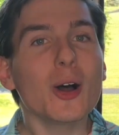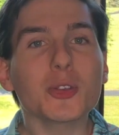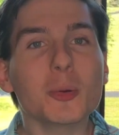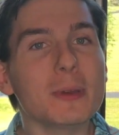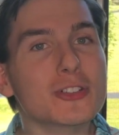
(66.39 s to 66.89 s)

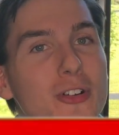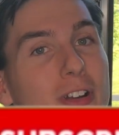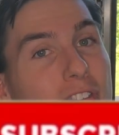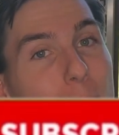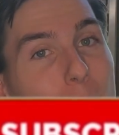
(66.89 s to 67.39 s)
Also be sure
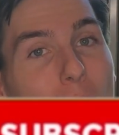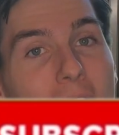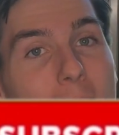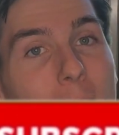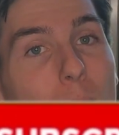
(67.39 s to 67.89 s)
to
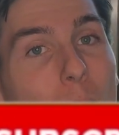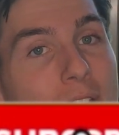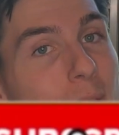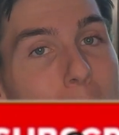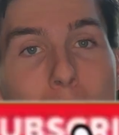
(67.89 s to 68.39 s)
subscribe,
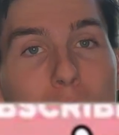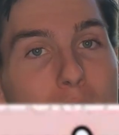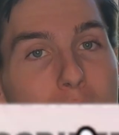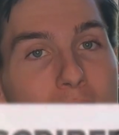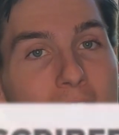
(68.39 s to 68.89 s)
ring the bell for
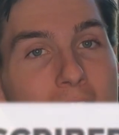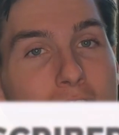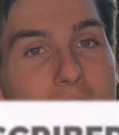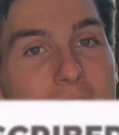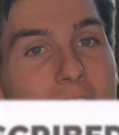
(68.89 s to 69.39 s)

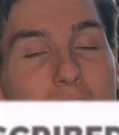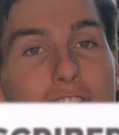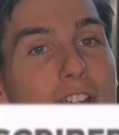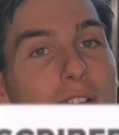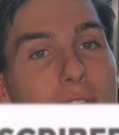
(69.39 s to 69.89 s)
notifications, and
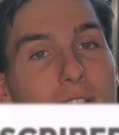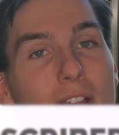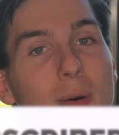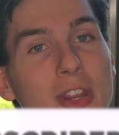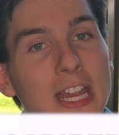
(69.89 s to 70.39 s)
share the
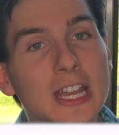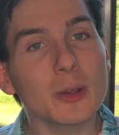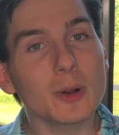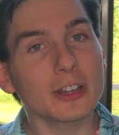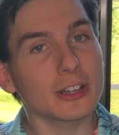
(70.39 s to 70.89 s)
video with
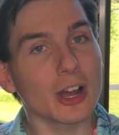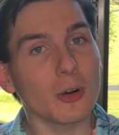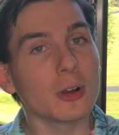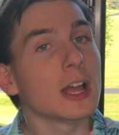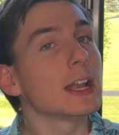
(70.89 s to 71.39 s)
anyone you
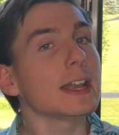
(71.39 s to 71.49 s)
know.